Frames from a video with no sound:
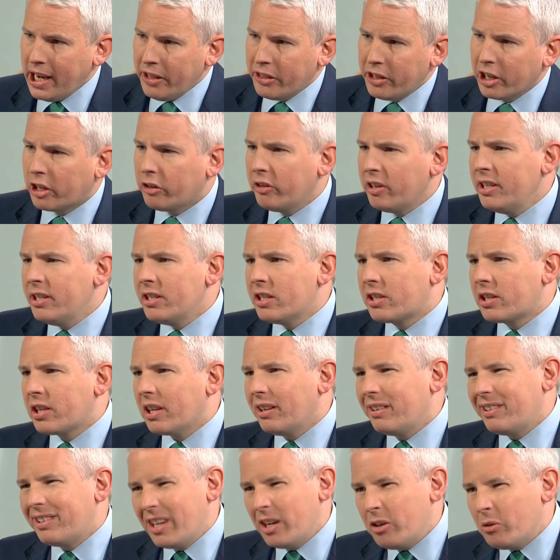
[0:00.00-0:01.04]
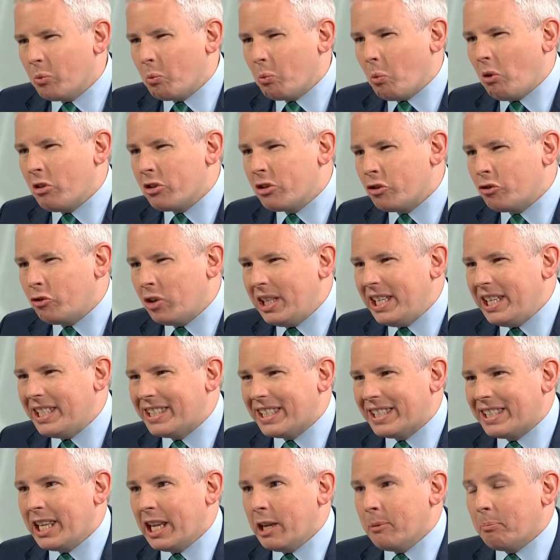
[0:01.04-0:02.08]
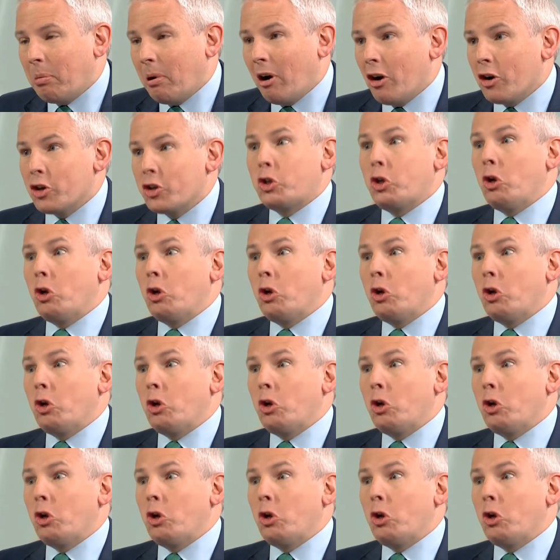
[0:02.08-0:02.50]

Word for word: The Greens uh, didn't want really to take part